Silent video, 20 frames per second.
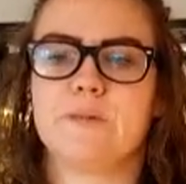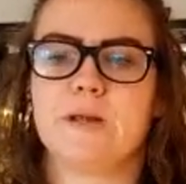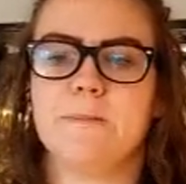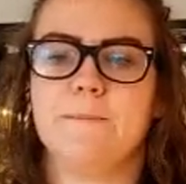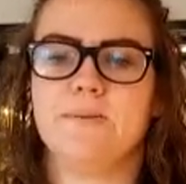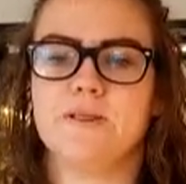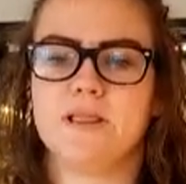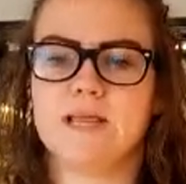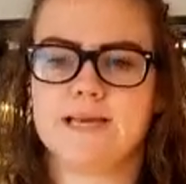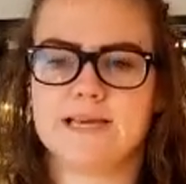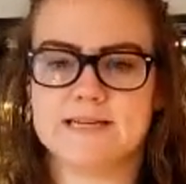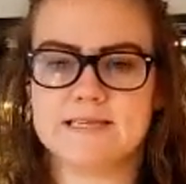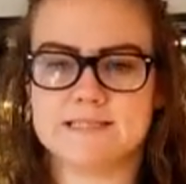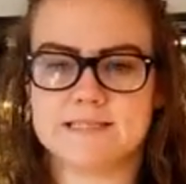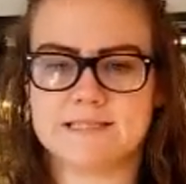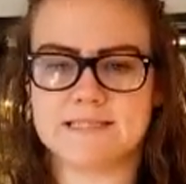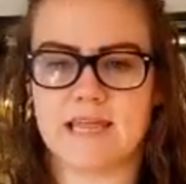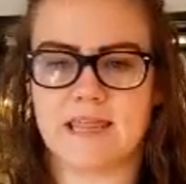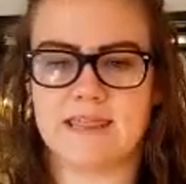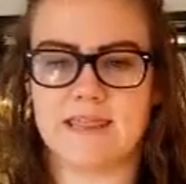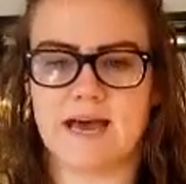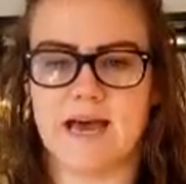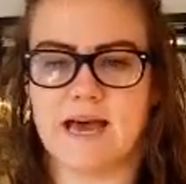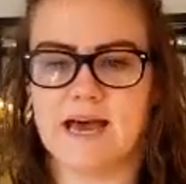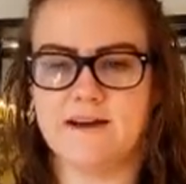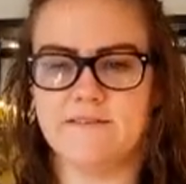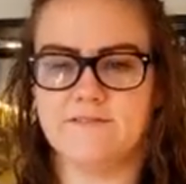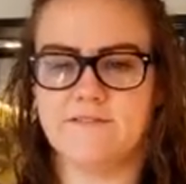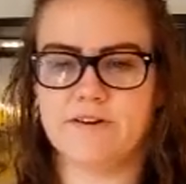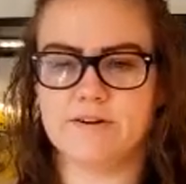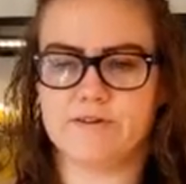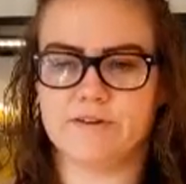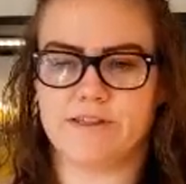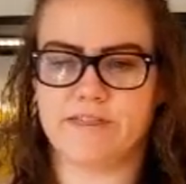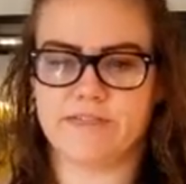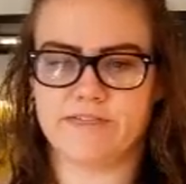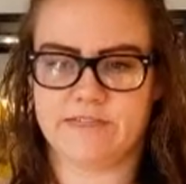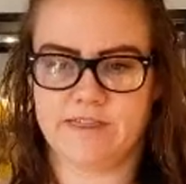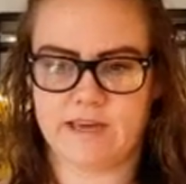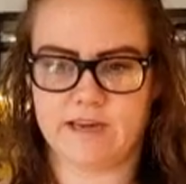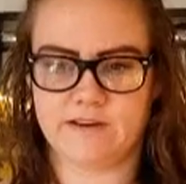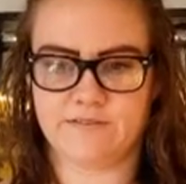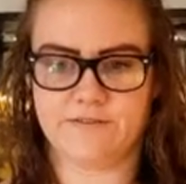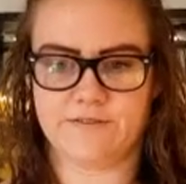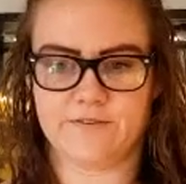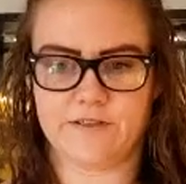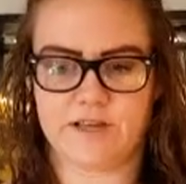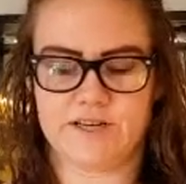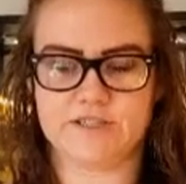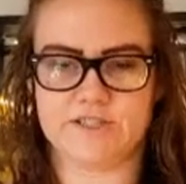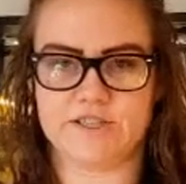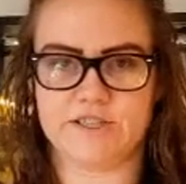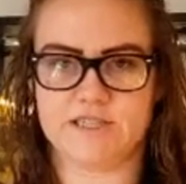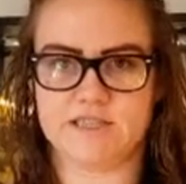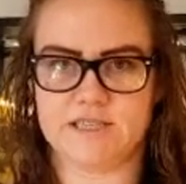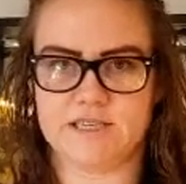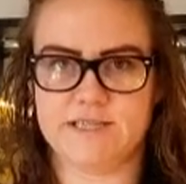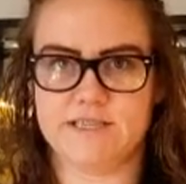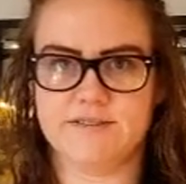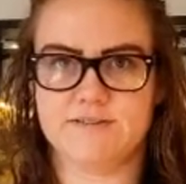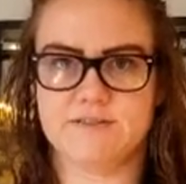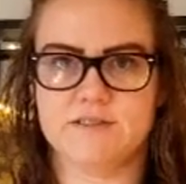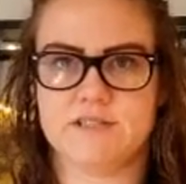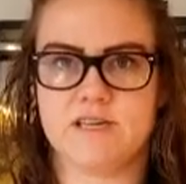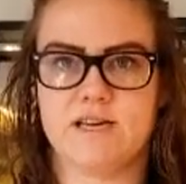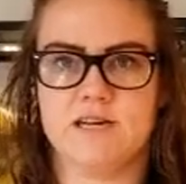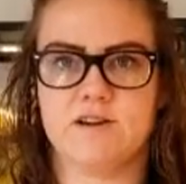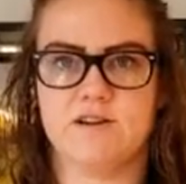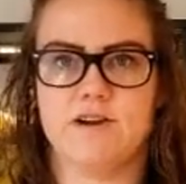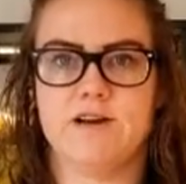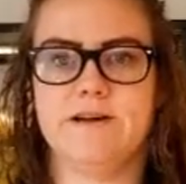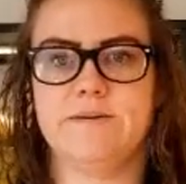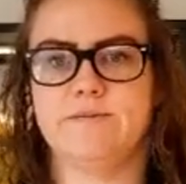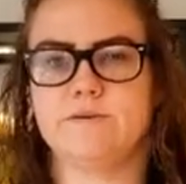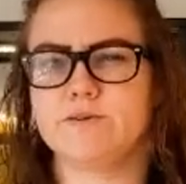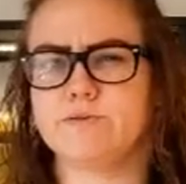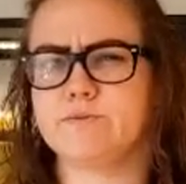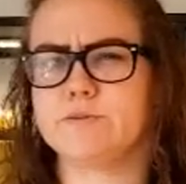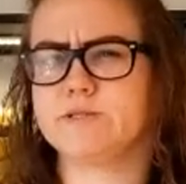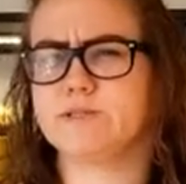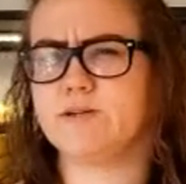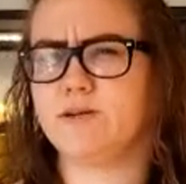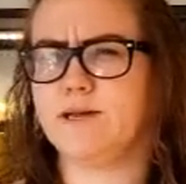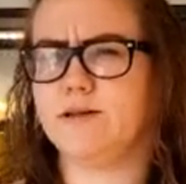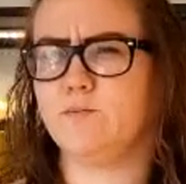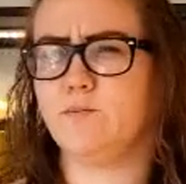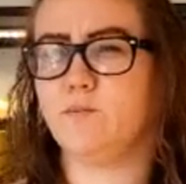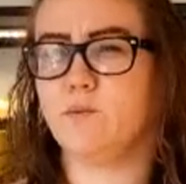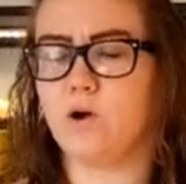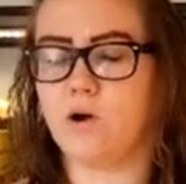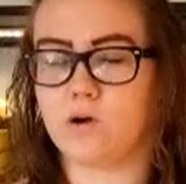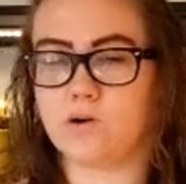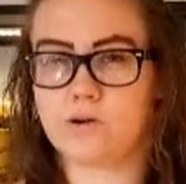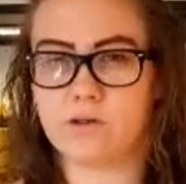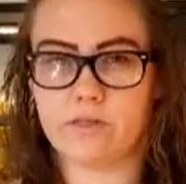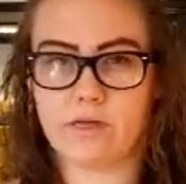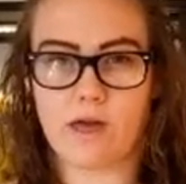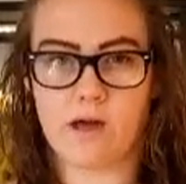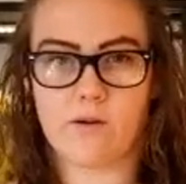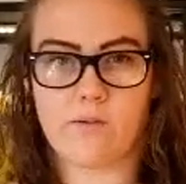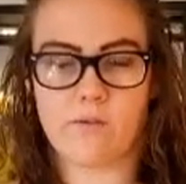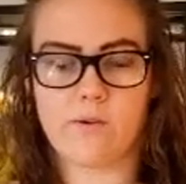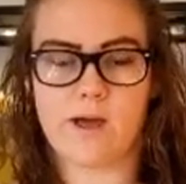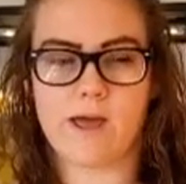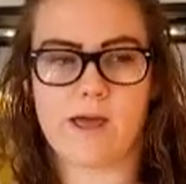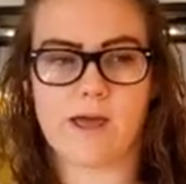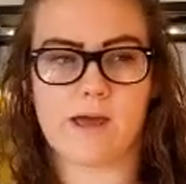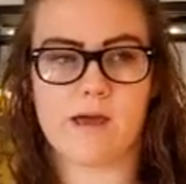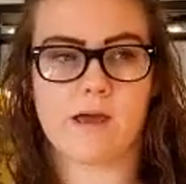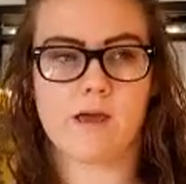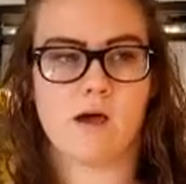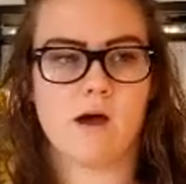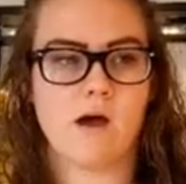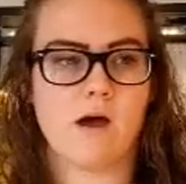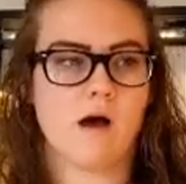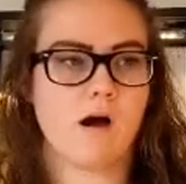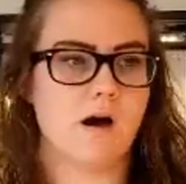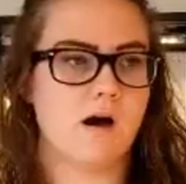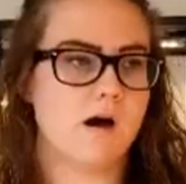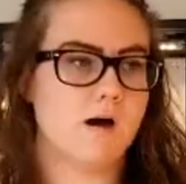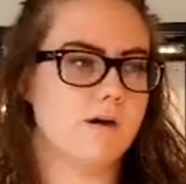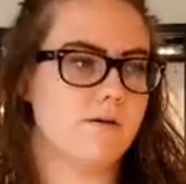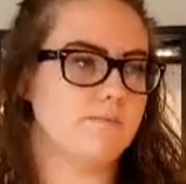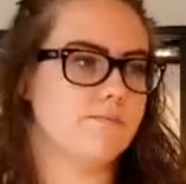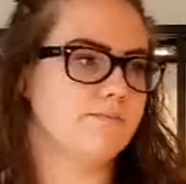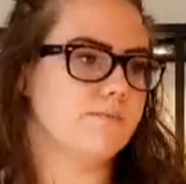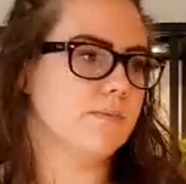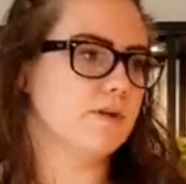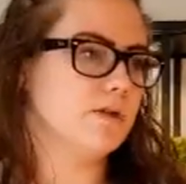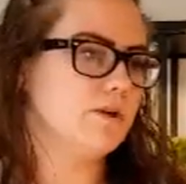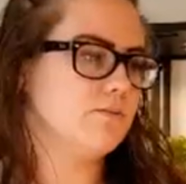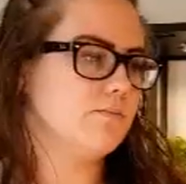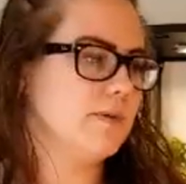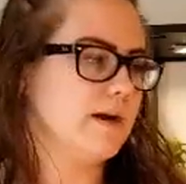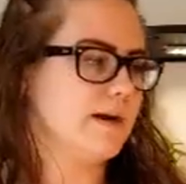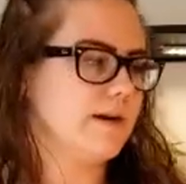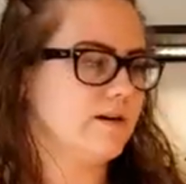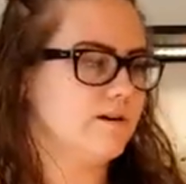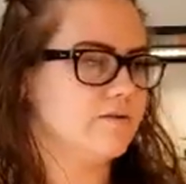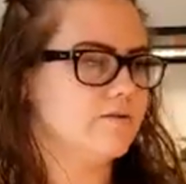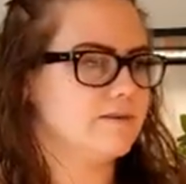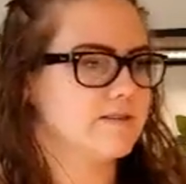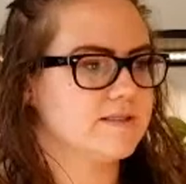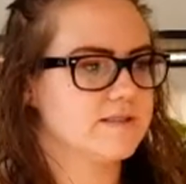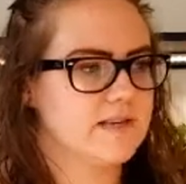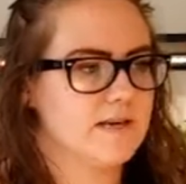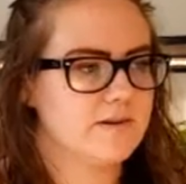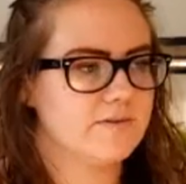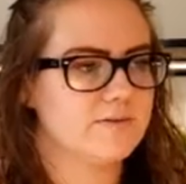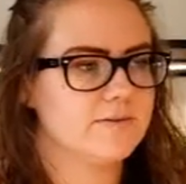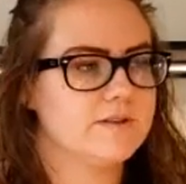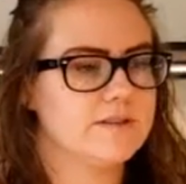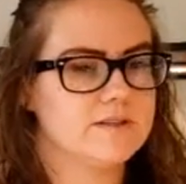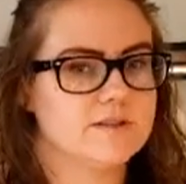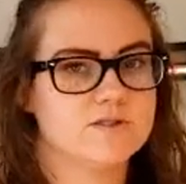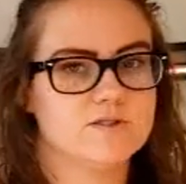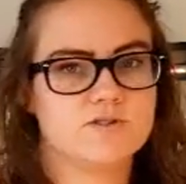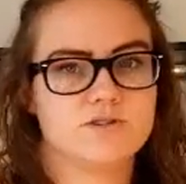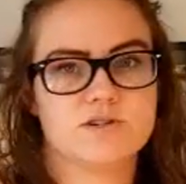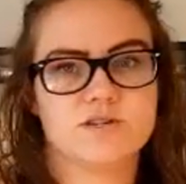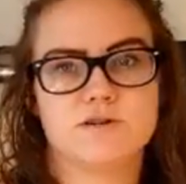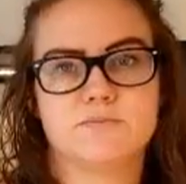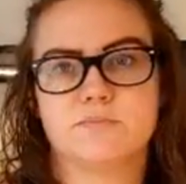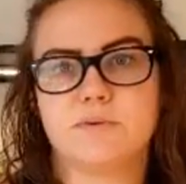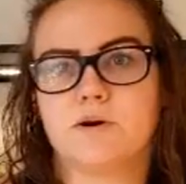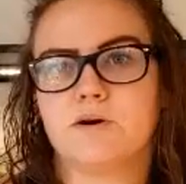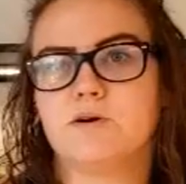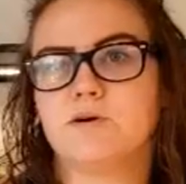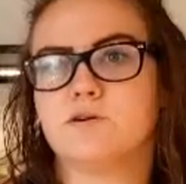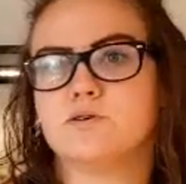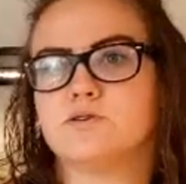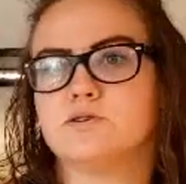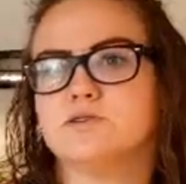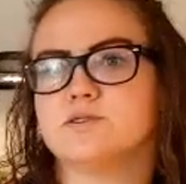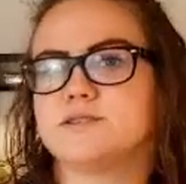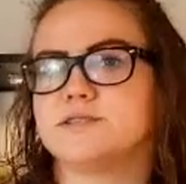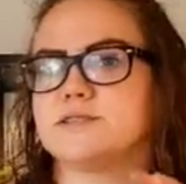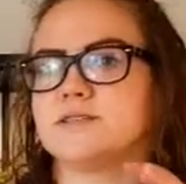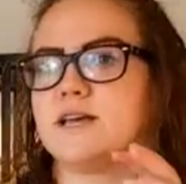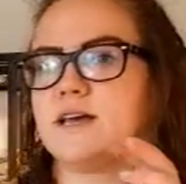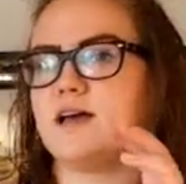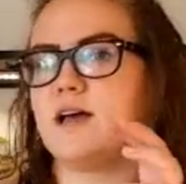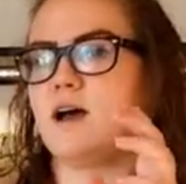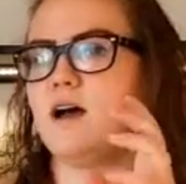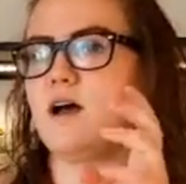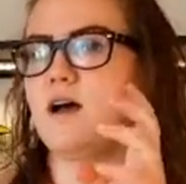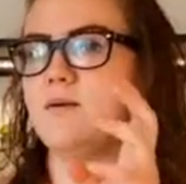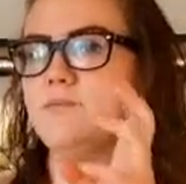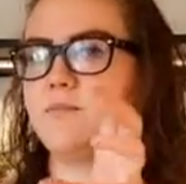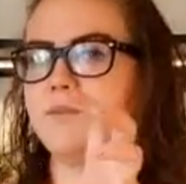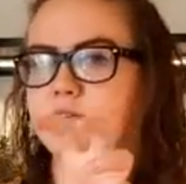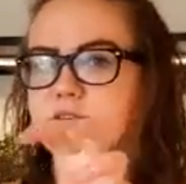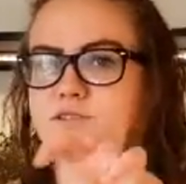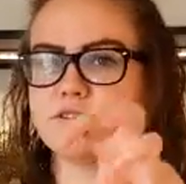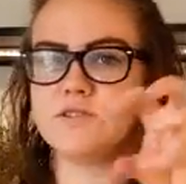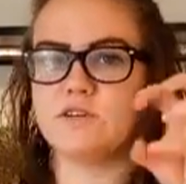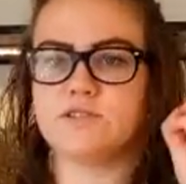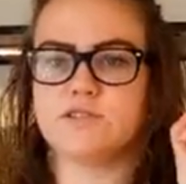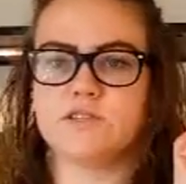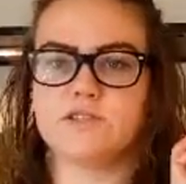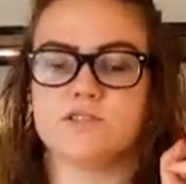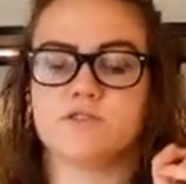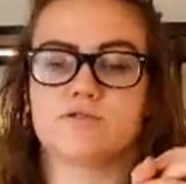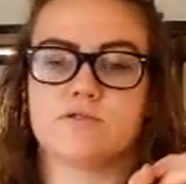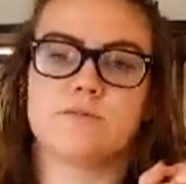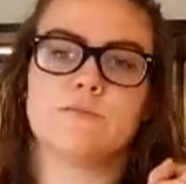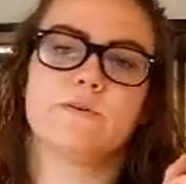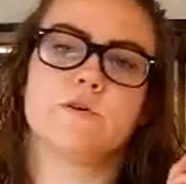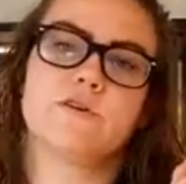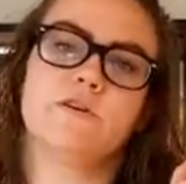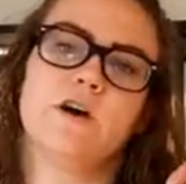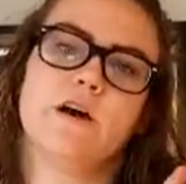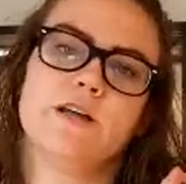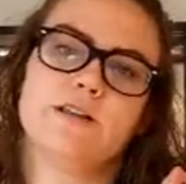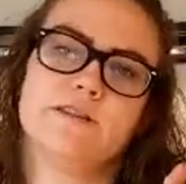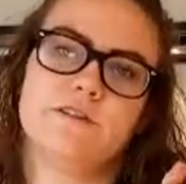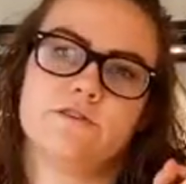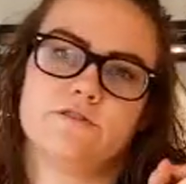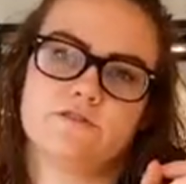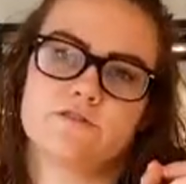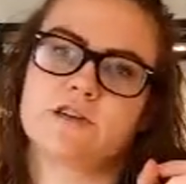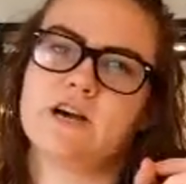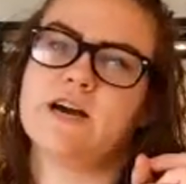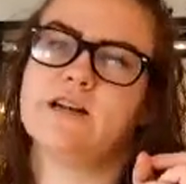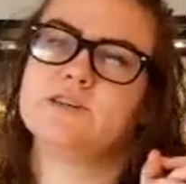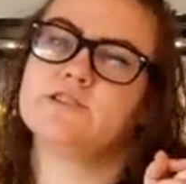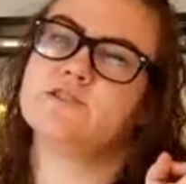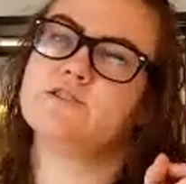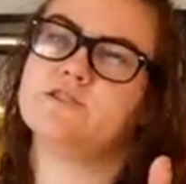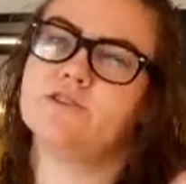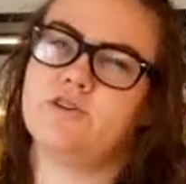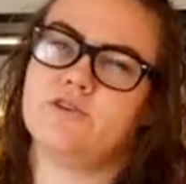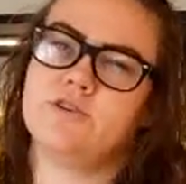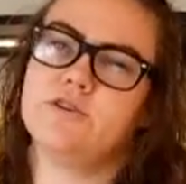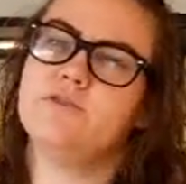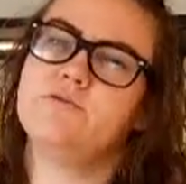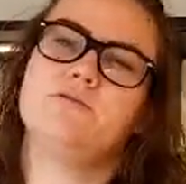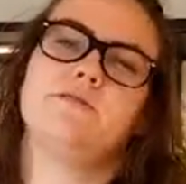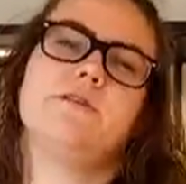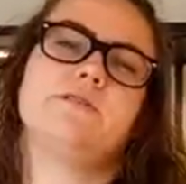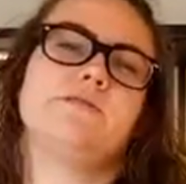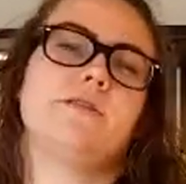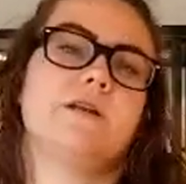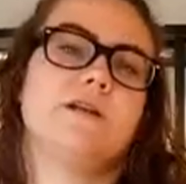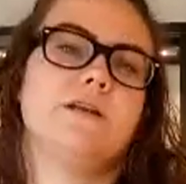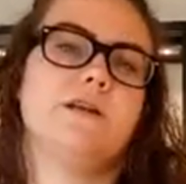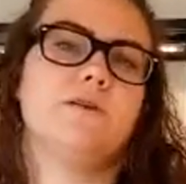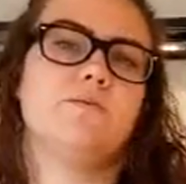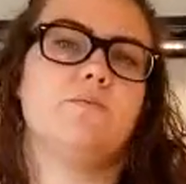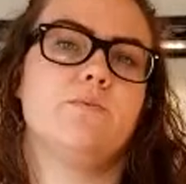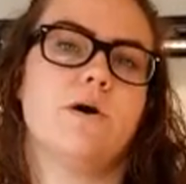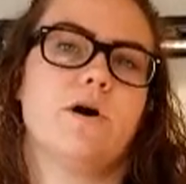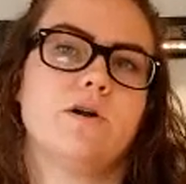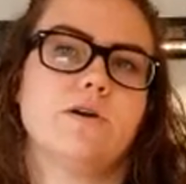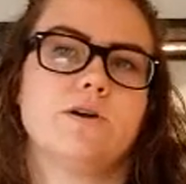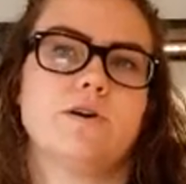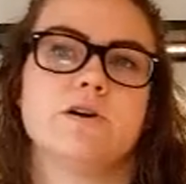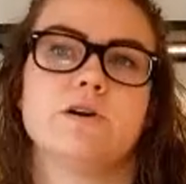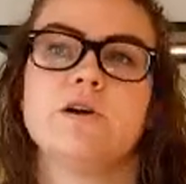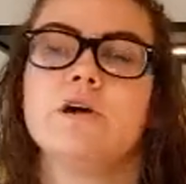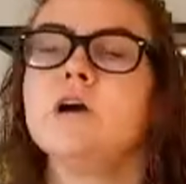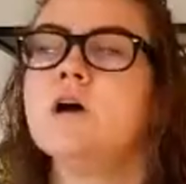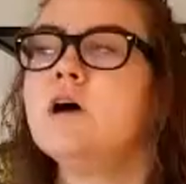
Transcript: plants that have very thick, fleshy leaves and are able to retain water that way. You might notice, like with the string of pearls, they'll start to shrivel and they'll kind of show you that they need water.